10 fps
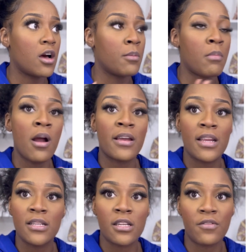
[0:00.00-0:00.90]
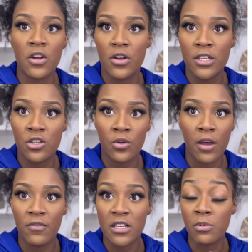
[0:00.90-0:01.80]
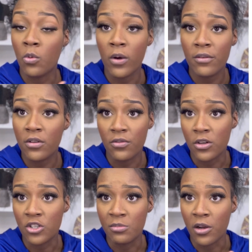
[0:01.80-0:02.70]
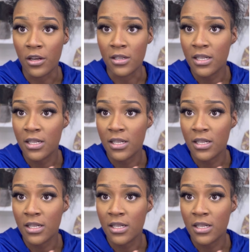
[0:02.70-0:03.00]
marketing and stuff on her Instagram, Facebook, wherever the fuck she marketing,